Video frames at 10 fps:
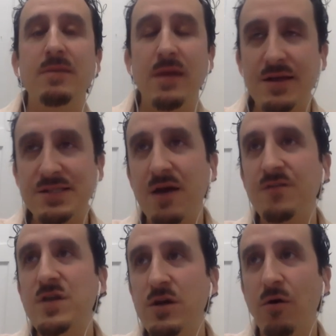
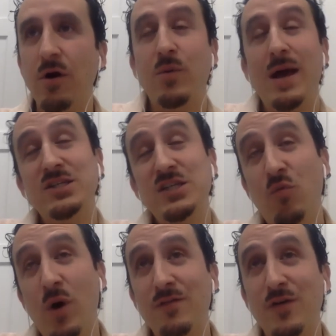SF, New York. We actually have
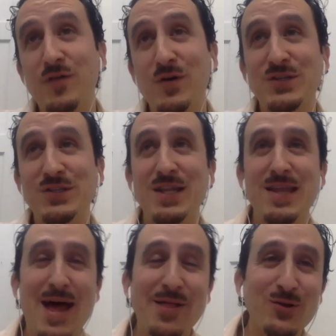one of our folks is in the
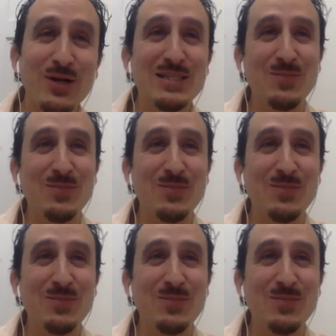Netherlands.